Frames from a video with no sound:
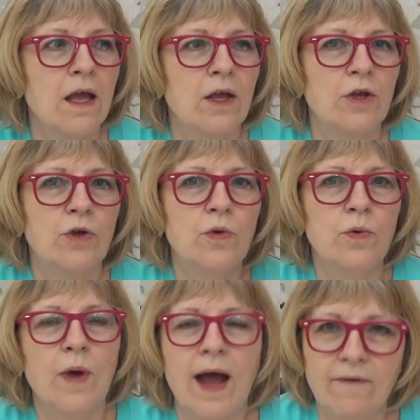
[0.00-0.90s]

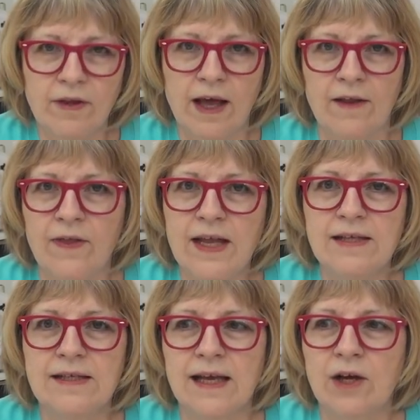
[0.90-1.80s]
you have a lot of
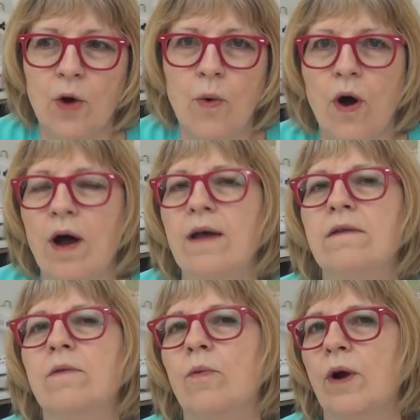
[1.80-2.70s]
things that go
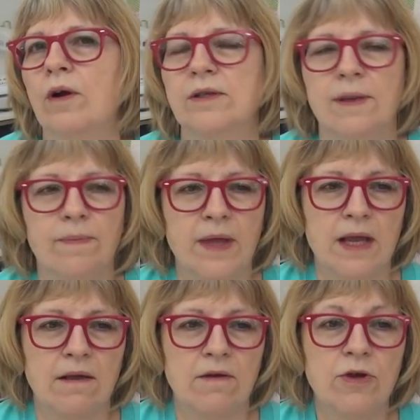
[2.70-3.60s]
on where
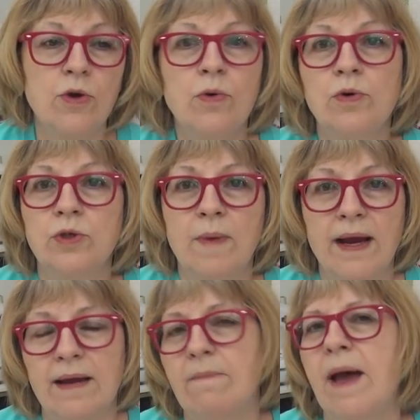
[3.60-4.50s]
something huge
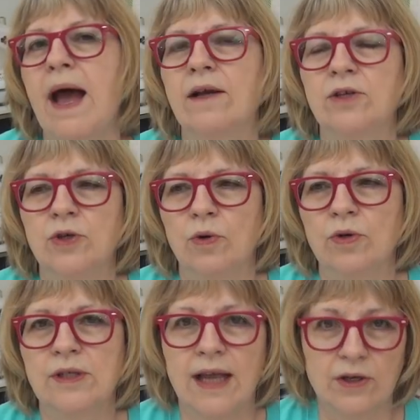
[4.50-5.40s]
might impact your
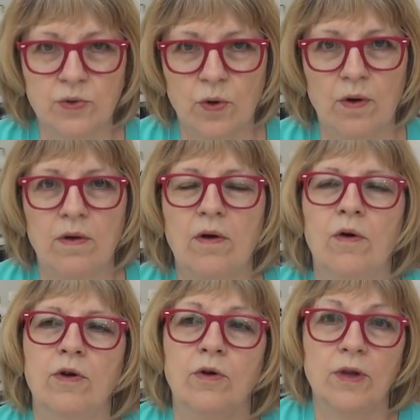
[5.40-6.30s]
schedule
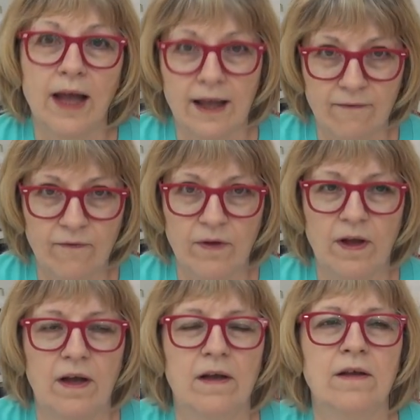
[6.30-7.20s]
or your life,
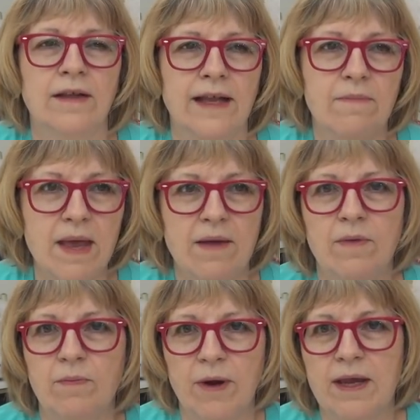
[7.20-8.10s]
uh, like me
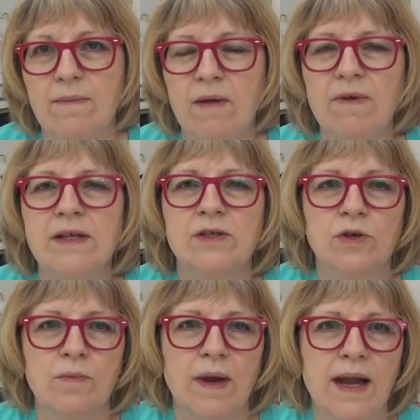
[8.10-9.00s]
with breaking my wrist, or
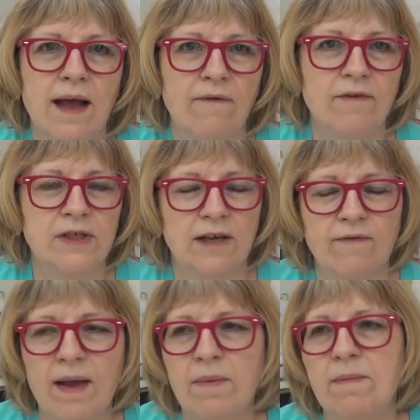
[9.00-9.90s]
you might have a sick
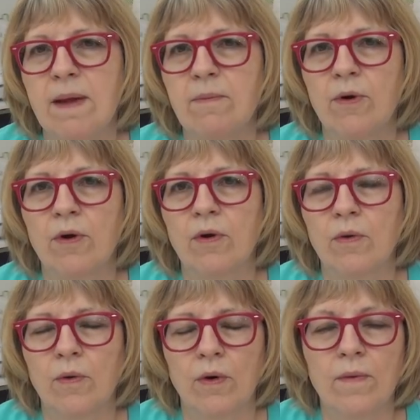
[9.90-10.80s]
family member,
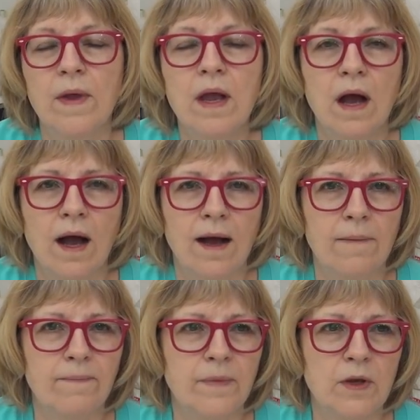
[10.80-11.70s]
or
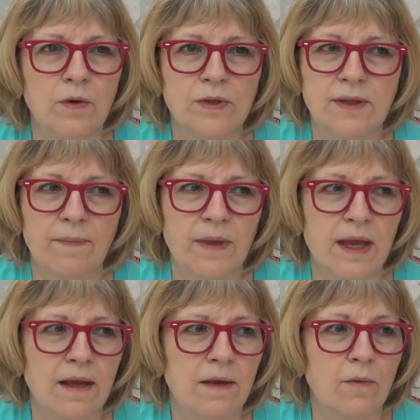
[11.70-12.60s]
um, you know,
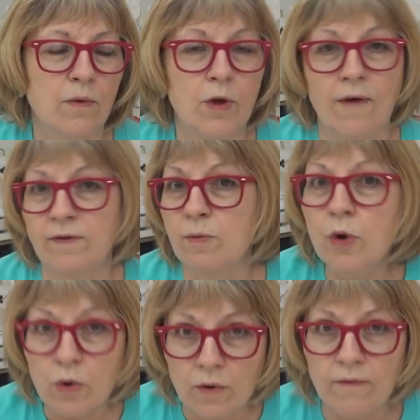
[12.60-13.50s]
something where you have to
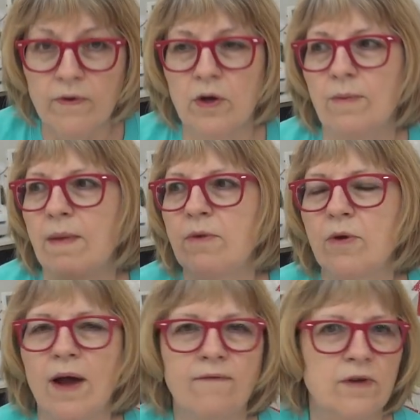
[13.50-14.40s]
move. You know, maybe you
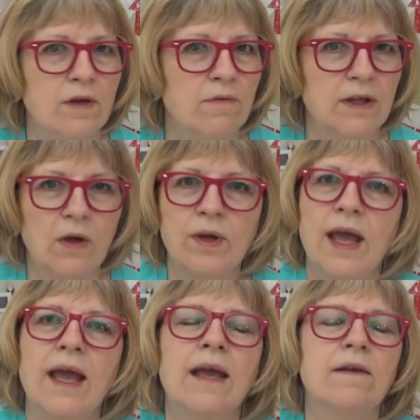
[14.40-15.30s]
have to
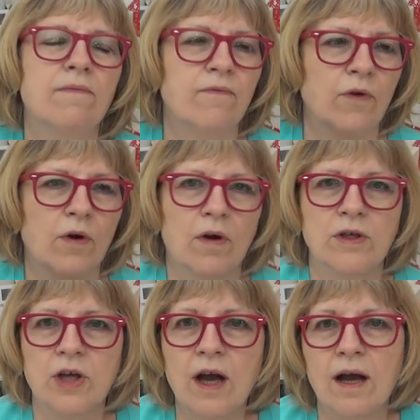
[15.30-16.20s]
relocate for a
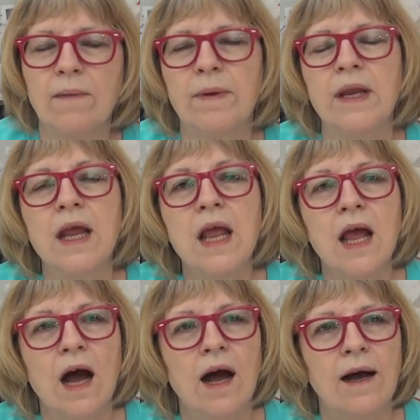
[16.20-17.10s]
job, and
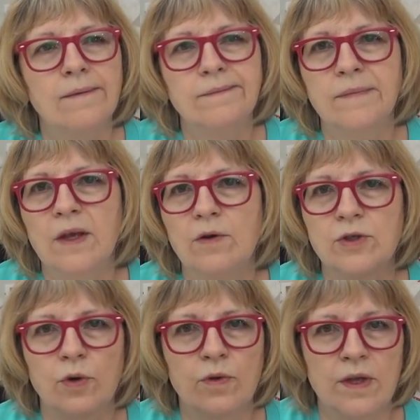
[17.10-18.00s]
um, you know,
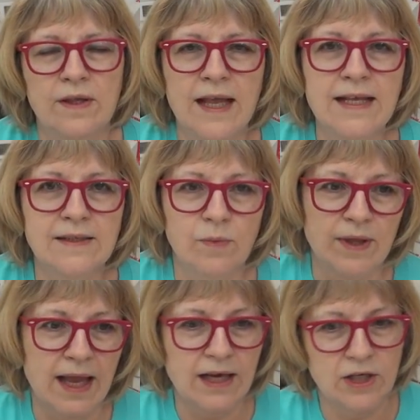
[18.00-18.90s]
so things
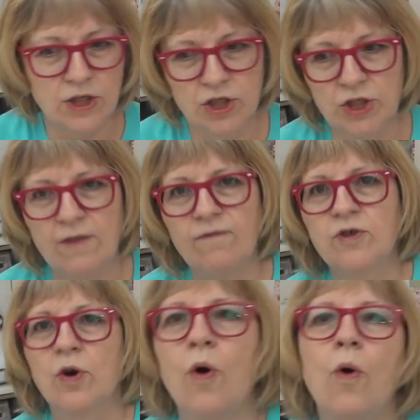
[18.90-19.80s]
when they
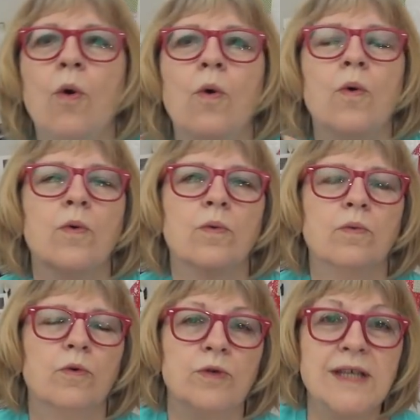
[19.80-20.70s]
shift whole
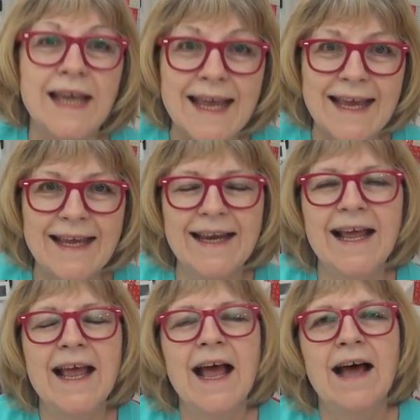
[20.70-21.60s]
routine,
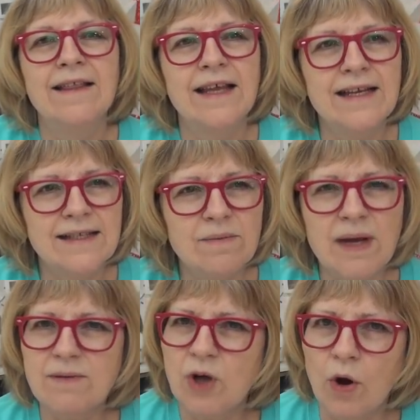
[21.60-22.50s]
then it's
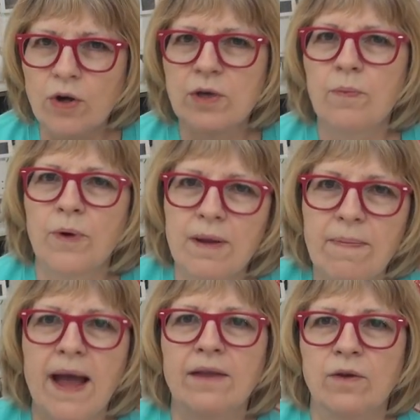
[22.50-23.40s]
sometimes hard to bring
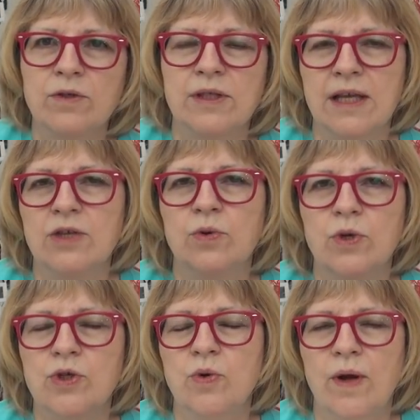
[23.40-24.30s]
back those things you
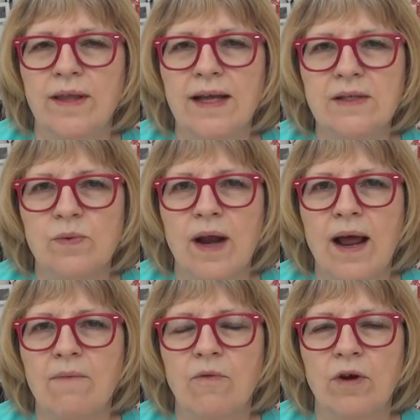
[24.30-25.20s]
enjoy. That's what
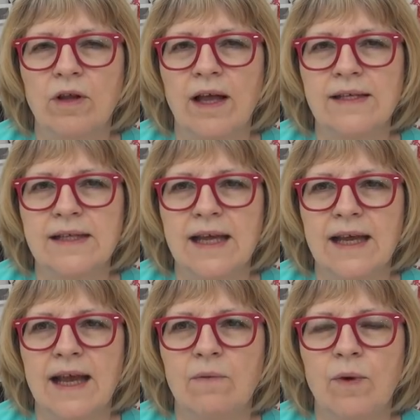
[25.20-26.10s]
I'm
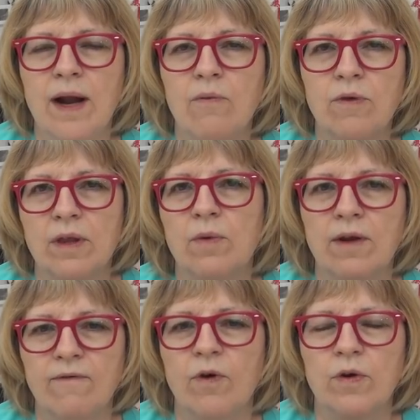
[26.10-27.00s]
realizing, and what I really
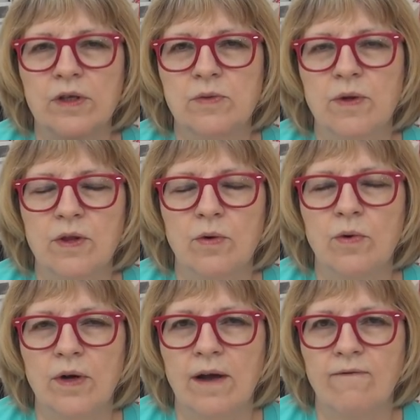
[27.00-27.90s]
want to focus with the
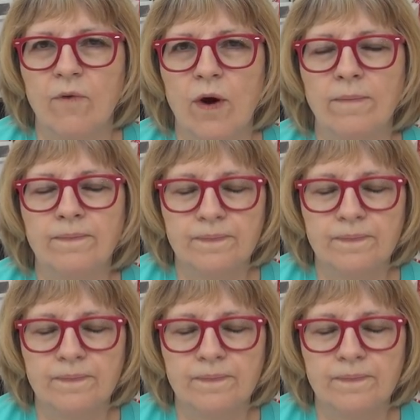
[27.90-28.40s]
Hygge for.